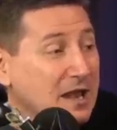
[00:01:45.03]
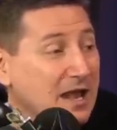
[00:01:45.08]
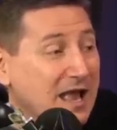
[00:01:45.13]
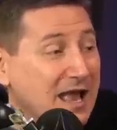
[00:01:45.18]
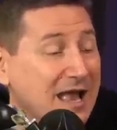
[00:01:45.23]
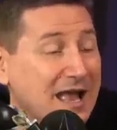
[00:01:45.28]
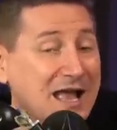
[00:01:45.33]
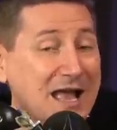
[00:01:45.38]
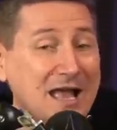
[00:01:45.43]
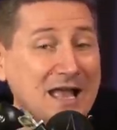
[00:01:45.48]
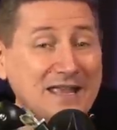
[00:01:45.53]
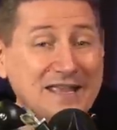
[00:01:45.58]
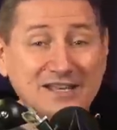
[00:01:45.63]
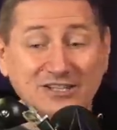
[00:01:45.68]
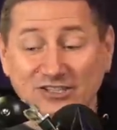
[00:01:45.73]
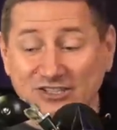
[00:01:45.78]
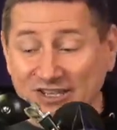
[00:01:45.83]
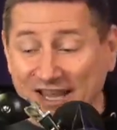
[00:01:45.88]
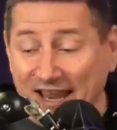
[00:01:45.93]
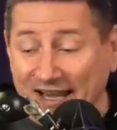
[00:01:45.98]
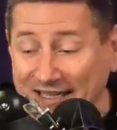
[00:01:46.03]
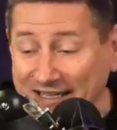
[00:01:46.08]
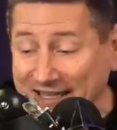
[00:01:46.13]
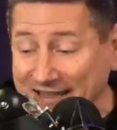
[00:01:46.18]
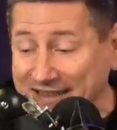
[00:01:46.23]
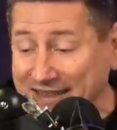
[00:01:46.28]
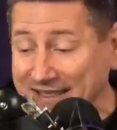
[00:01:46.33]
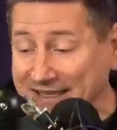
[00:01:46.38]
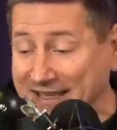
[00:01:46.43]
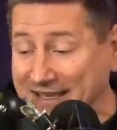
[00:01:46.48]
Uh, he just kind of
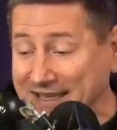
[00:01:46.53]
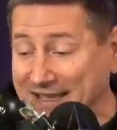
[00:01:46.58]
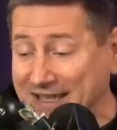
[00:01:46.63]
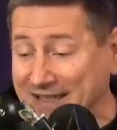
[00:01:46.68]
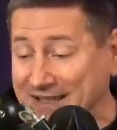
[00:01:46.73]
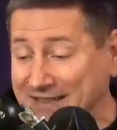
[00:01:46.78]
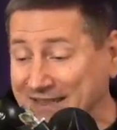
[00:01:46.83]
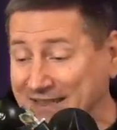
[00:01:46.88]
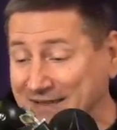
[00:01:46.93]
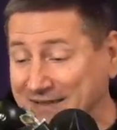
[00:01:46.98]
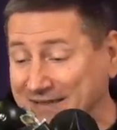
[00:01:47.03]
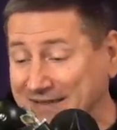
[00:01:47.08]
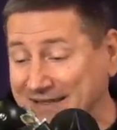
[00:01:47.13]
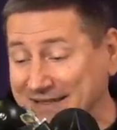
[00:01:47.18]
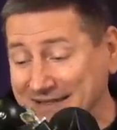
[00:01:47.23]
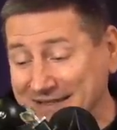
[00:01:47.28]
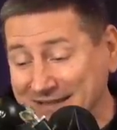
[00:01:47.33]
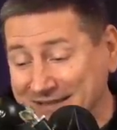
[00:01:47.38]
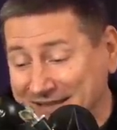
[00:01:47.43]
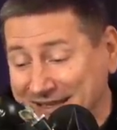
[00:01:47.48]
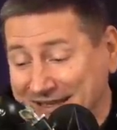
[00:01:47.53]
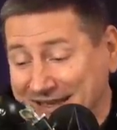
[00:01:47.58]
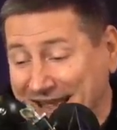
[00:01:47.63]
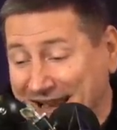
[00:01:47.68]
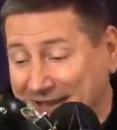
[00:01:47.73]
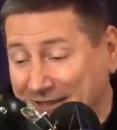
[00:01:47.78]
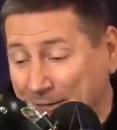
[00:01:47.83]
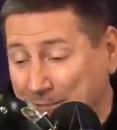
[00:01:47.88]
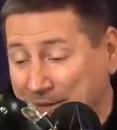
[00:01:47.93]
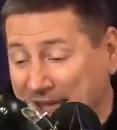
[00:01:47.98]
let the, uh, the, the it, it out
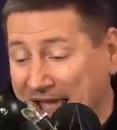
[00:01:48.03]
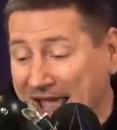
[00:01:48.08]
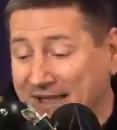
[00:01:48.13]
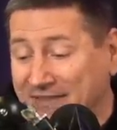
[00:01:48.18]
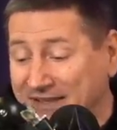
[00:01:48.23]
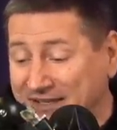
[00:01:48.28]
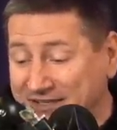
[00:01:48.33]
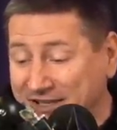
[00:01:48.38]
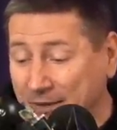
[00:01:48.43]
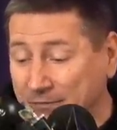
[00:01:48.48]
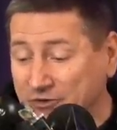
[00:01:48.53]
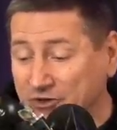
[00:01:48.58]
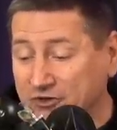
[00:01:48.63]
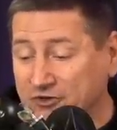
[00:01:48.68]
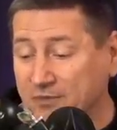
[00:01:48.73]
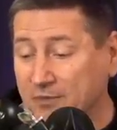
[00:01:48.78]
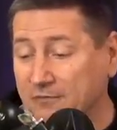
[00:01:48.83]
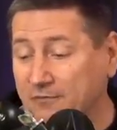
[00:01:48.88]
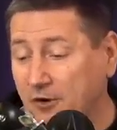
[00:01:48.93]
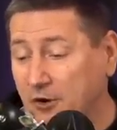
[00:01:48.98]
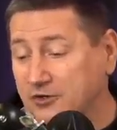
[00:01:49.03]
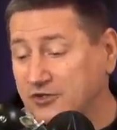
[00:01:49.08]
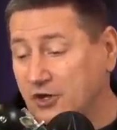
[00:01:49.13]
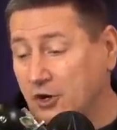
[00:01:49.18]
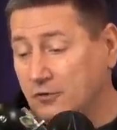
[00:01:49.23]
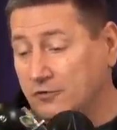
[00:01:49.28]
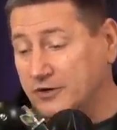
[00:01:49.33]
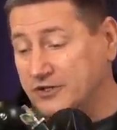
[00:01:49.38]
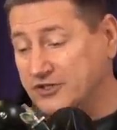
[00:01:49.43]
of the bag. This comes to us from the folks over at